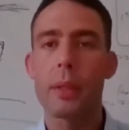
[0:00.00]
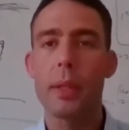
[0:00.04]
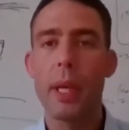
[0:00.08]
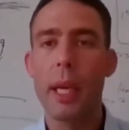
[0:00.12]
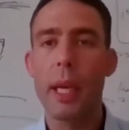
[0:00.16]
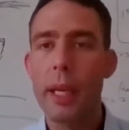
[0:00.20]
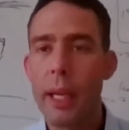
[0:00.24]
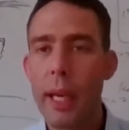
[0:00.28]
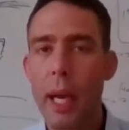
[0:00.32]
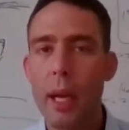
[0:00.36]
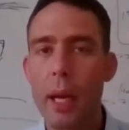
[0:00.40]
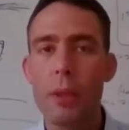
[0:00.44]

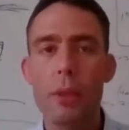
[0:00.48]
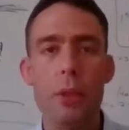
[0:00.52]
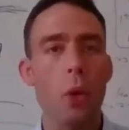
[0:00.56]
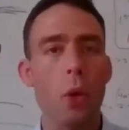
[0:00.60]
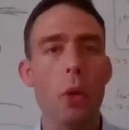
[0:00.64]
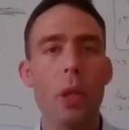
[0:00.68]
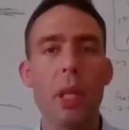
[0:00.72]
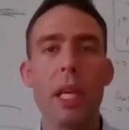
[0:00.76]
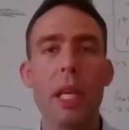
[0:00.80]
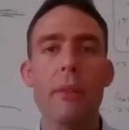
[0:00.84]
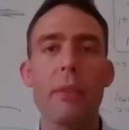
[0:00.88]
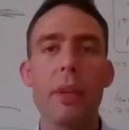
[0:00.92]
Take it out
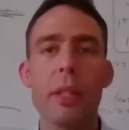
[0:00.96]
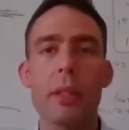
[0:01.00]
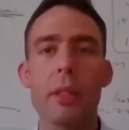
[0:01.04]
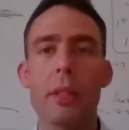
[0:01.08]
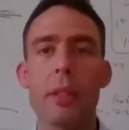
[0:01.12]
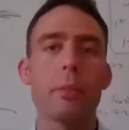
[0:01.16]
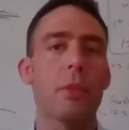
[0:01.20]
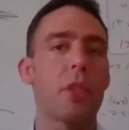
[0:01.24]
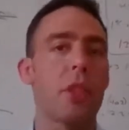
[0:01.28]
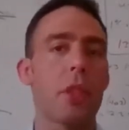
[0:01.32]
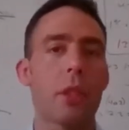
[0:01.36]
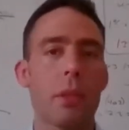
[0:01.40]
or leave it,
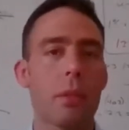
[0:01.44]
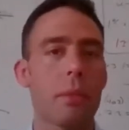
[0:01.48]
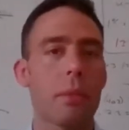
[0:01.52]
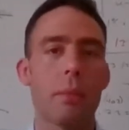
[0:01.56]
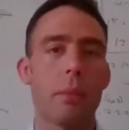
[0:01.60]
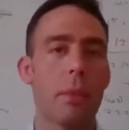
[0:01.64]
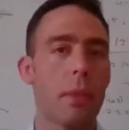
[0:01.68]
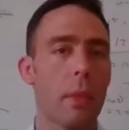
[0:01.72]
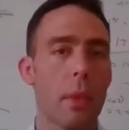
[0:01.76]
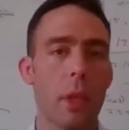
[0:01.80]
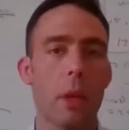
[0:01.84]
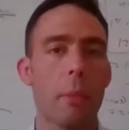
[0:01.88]
just
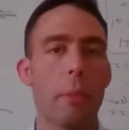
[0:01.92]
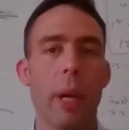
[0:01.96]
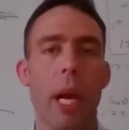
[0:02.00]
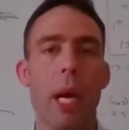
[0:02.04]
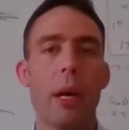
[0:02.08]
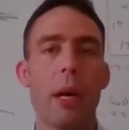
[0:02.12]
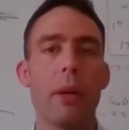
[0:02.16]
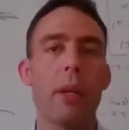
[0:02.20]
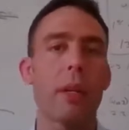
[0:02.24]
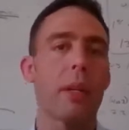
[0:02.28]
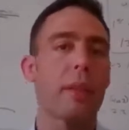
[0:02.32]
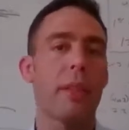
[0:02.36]

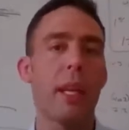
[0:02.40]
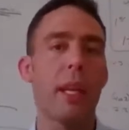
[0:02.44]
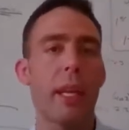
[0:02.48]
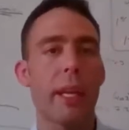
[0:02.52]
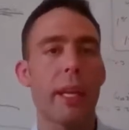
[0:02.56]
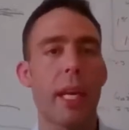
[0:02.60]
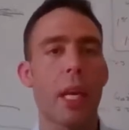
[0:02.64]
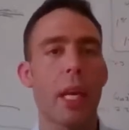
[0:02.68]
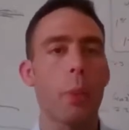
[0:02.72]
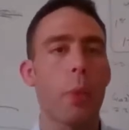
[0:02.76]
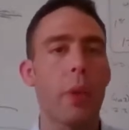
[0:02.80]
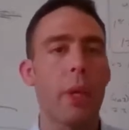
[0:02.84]
compound it and
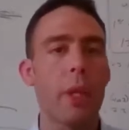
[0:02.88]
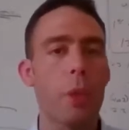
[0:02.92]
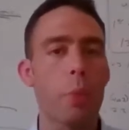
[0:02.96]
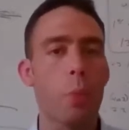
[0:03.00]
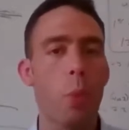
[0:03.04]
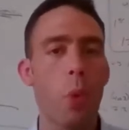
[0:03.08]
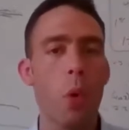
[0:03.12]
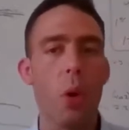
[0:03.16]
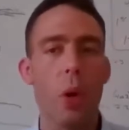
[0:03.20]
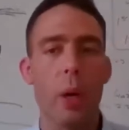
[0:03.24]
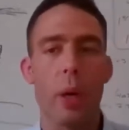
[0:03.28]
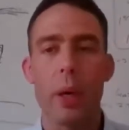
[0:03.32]
take it out when
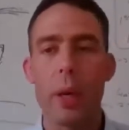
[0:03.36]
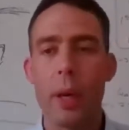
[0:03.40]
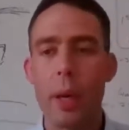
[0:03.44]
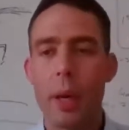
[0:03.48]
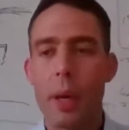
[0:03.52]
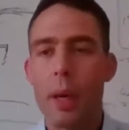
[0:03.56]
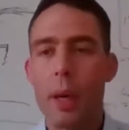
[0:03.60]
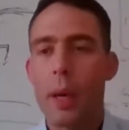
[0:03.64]
it's more.